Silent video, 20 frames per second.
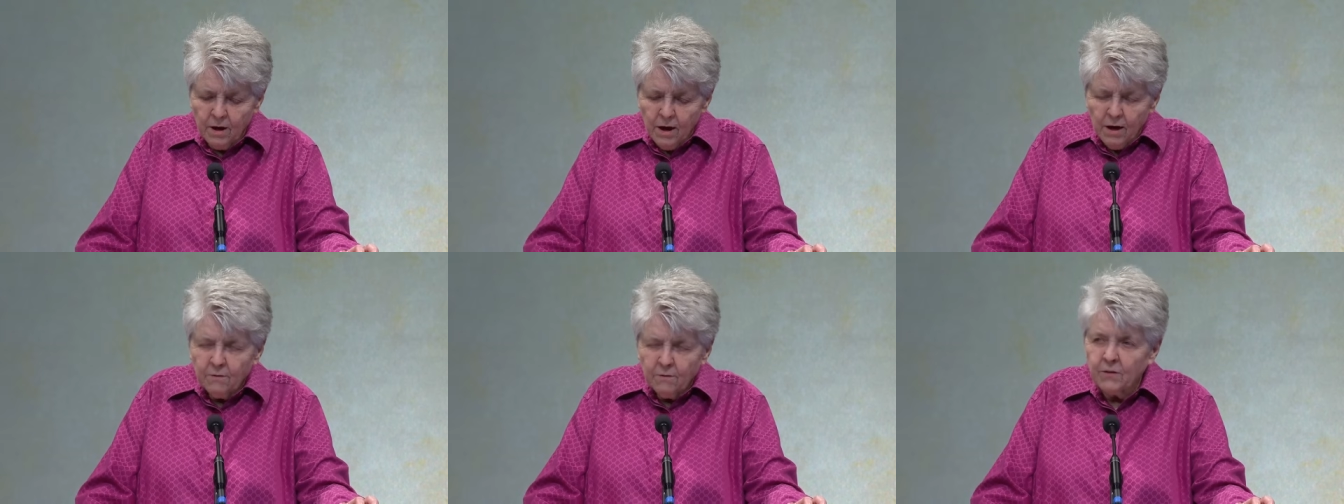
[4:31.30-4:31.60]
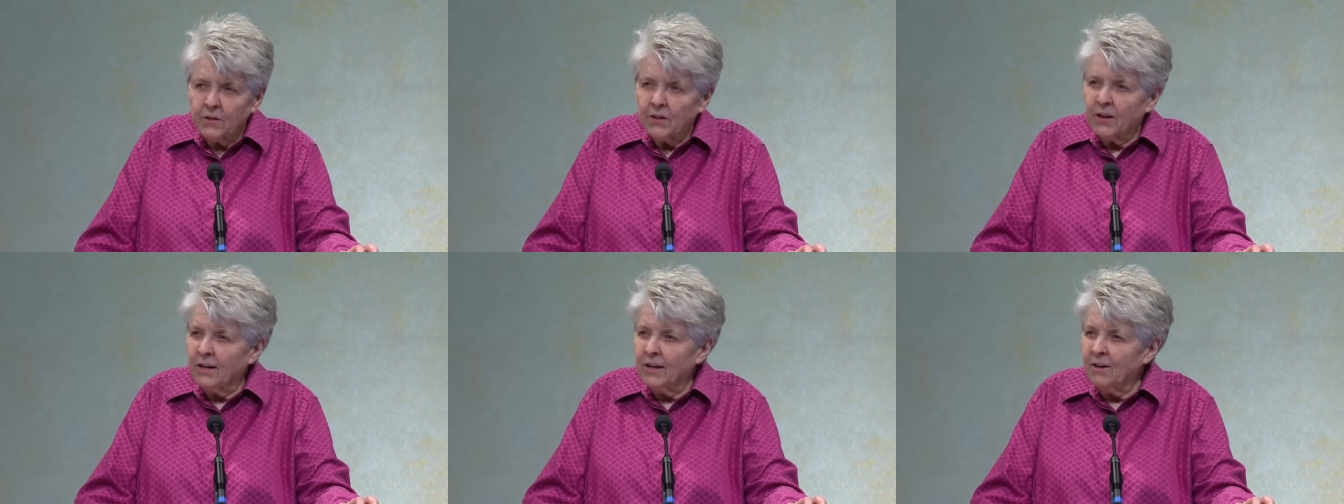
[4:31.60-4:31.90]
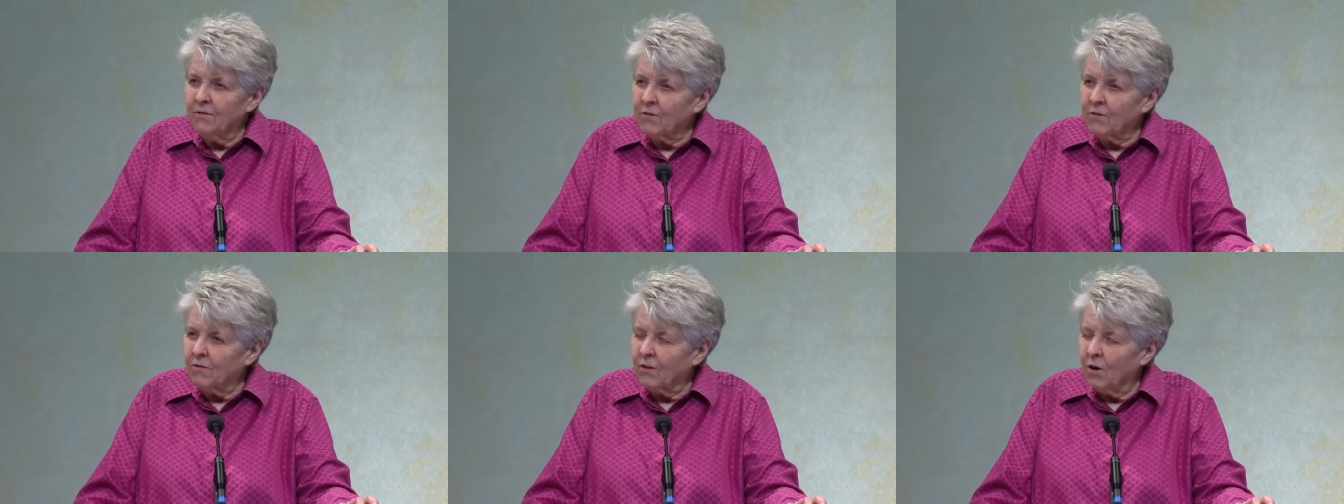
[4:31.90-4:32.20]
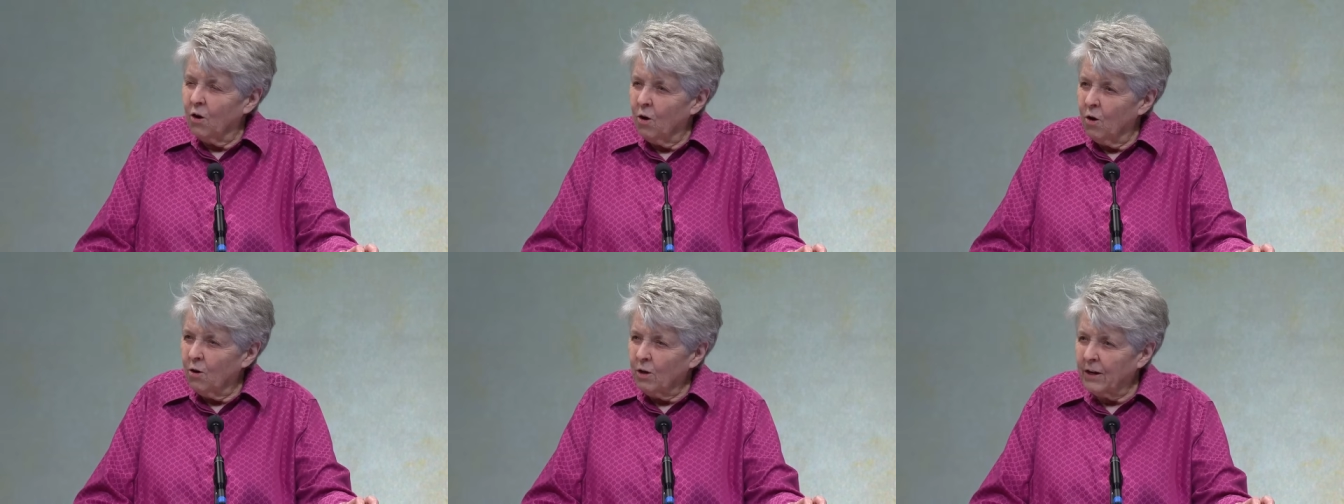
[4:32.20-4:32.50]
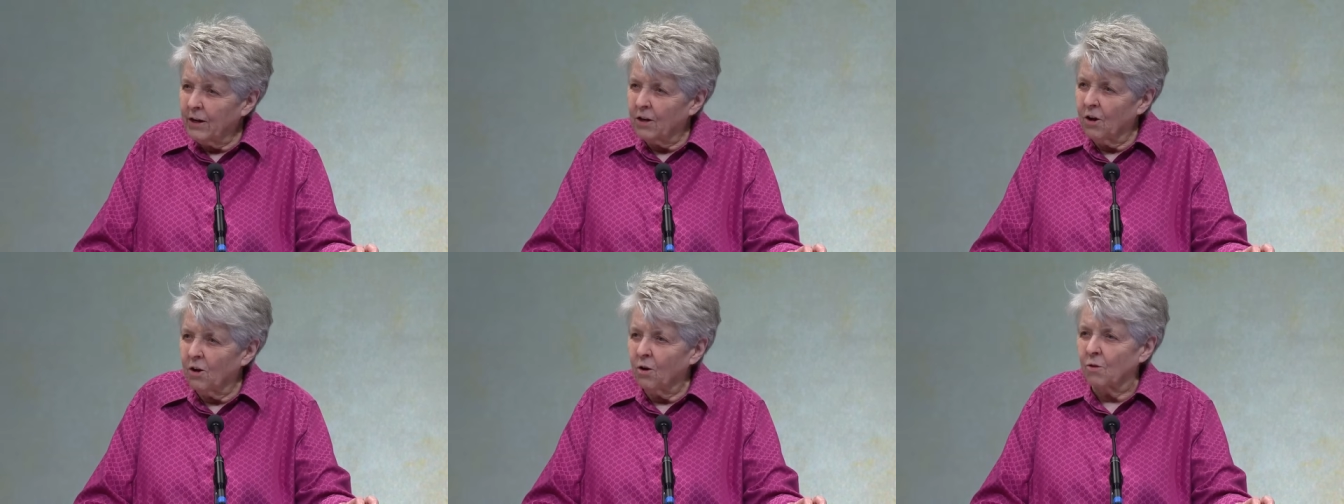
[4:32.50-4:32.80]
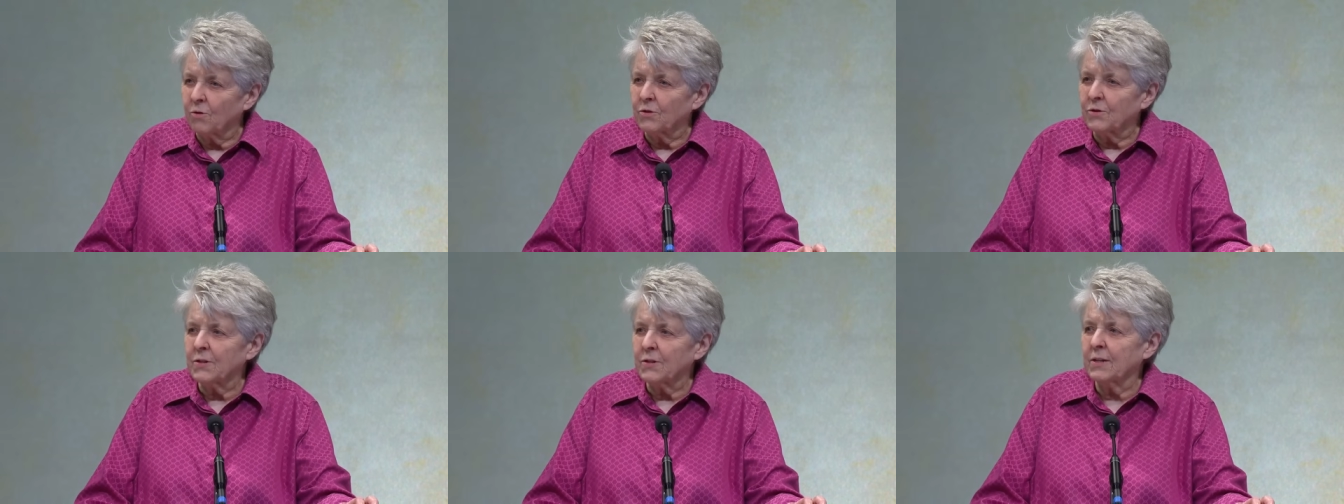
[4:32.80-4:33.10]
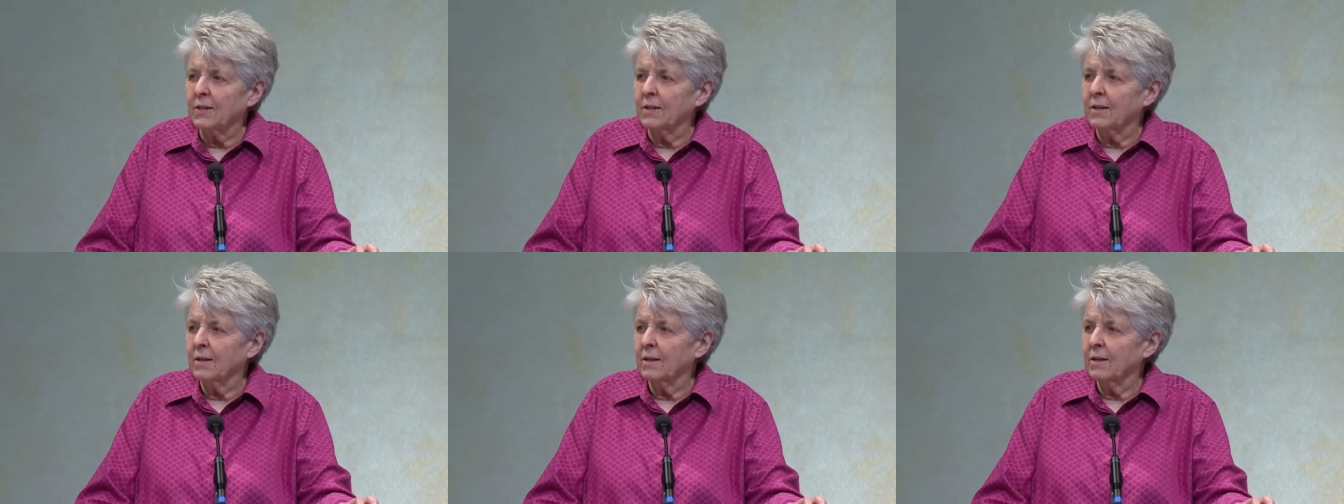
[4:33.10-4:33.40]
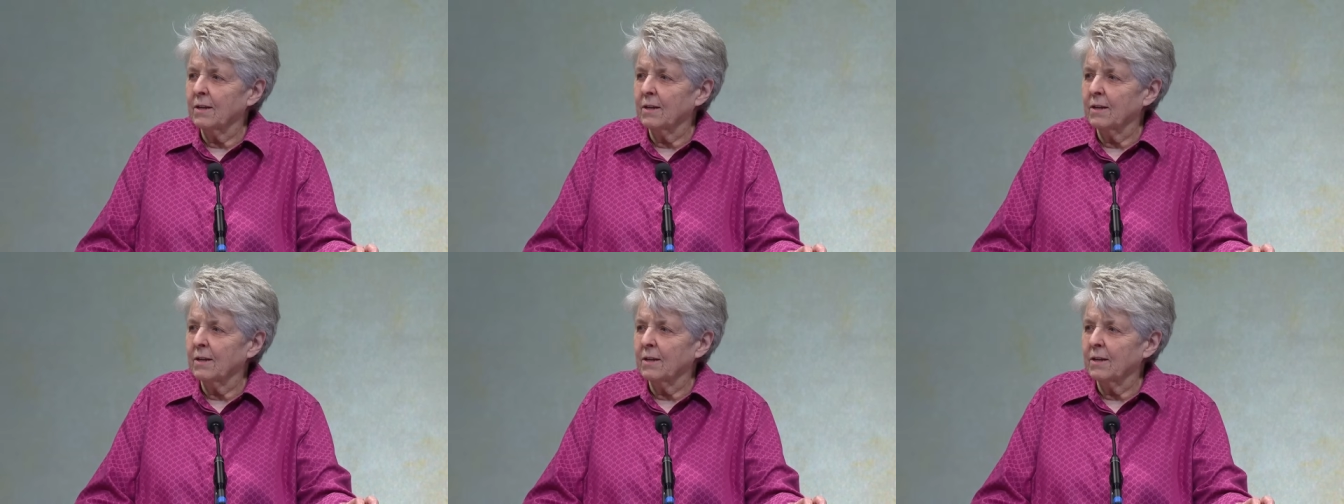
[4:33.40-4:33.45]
for the gift of the Holy Ghost.